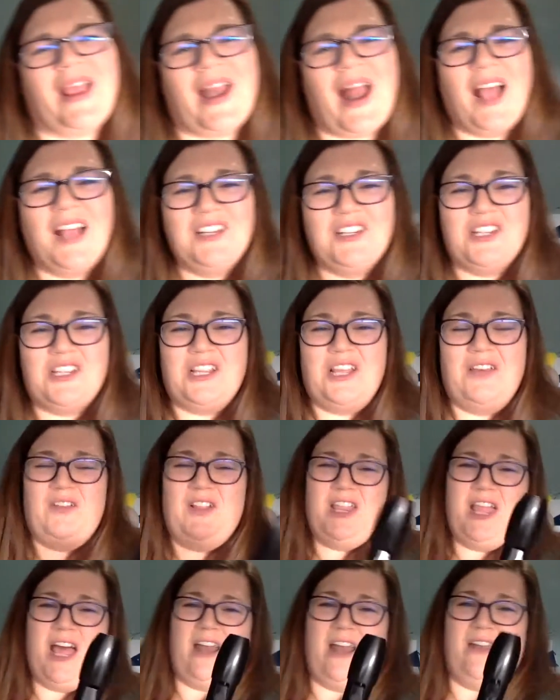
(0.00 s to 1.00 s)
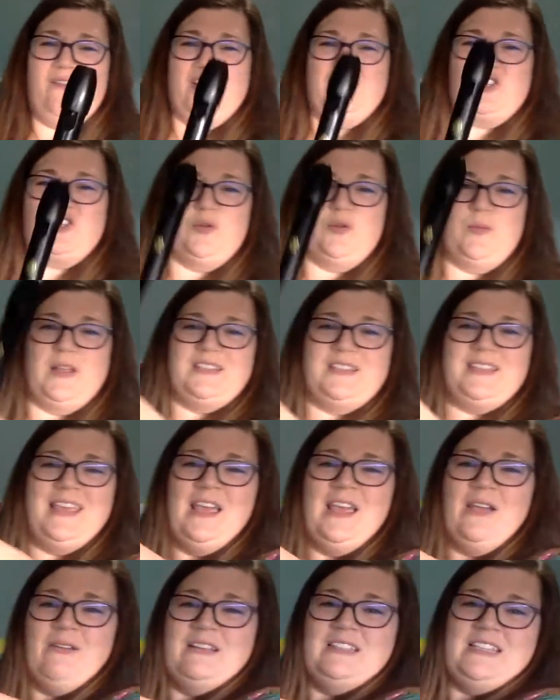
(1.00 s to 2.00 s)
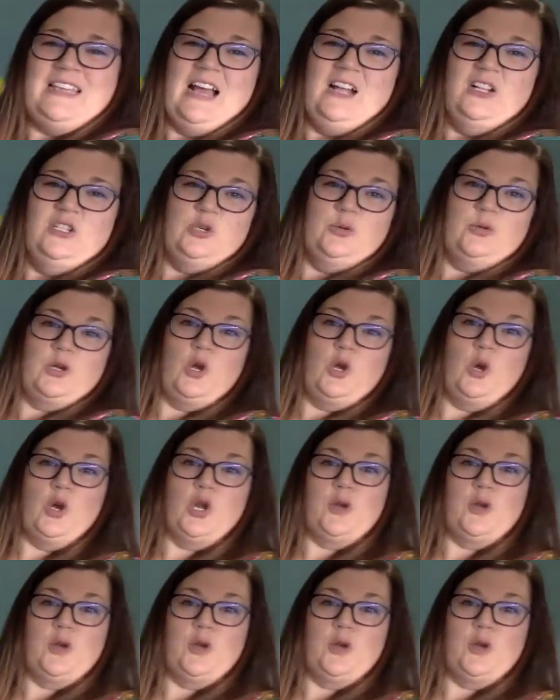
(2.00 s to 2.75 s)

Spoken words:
I just love a lot of instruments. Here is the alto recorder.